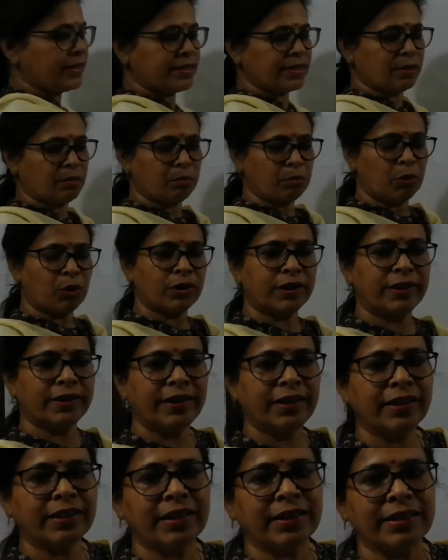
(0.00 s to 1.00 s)
is the
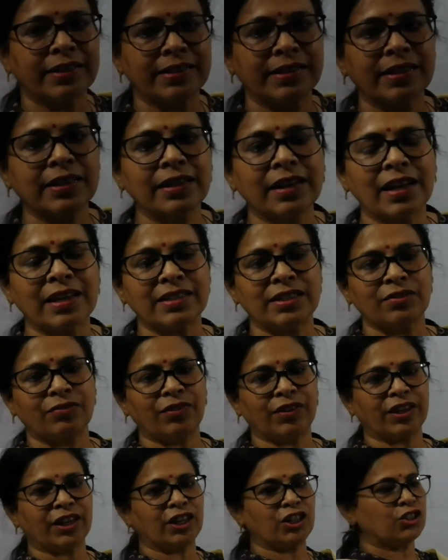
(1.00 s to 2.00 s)
important thing. That is the
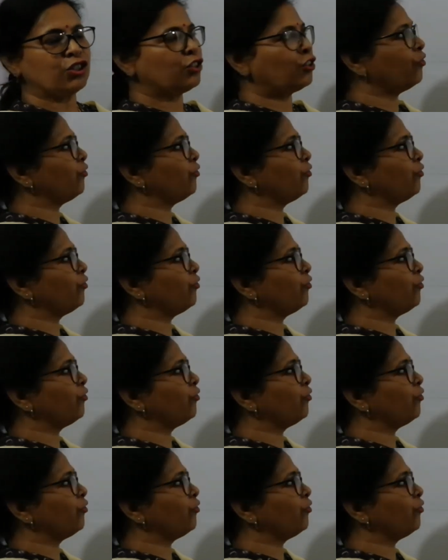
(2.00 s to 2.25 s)
classification